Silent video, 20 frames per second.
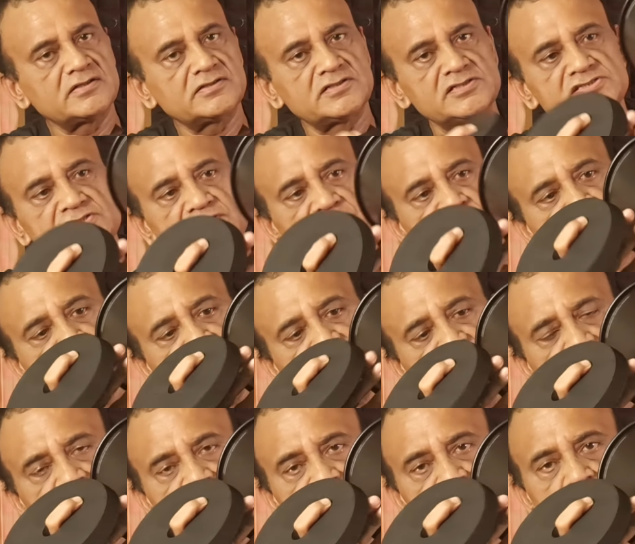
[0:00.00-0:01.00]
this
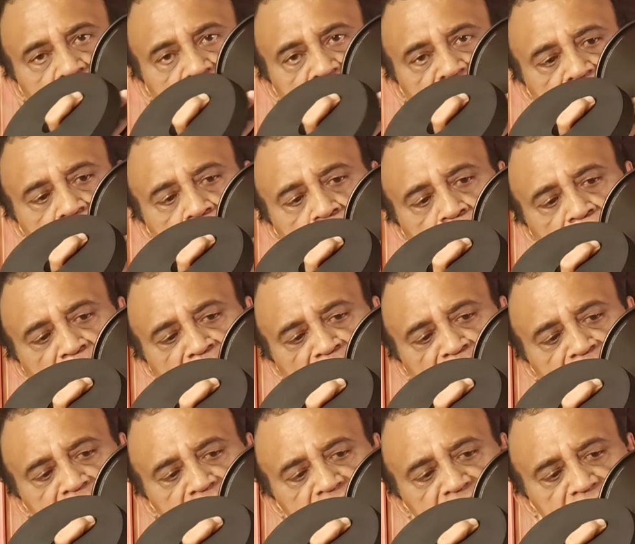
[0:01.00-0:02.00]
reflector has got a
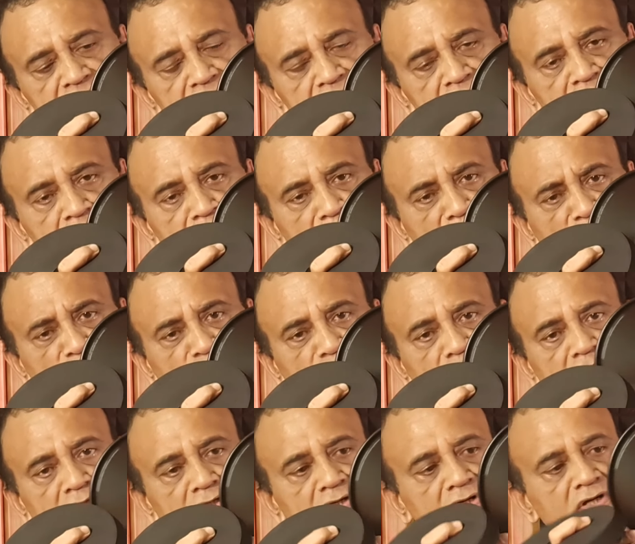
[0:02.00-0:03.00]
bounce mount